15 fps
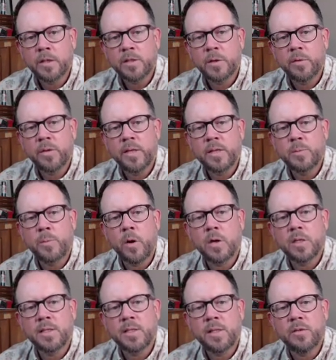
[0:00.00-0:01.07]
So this
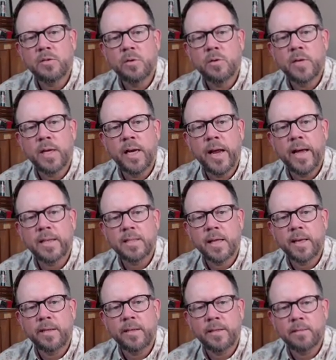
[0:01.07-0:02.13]
part's see-through, then it has
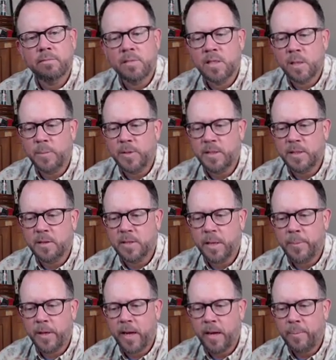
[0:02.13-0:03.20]
like the slip and seal
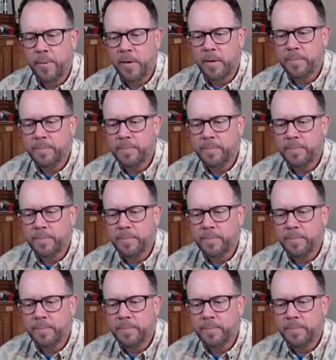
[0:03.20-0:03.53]
type of cap here.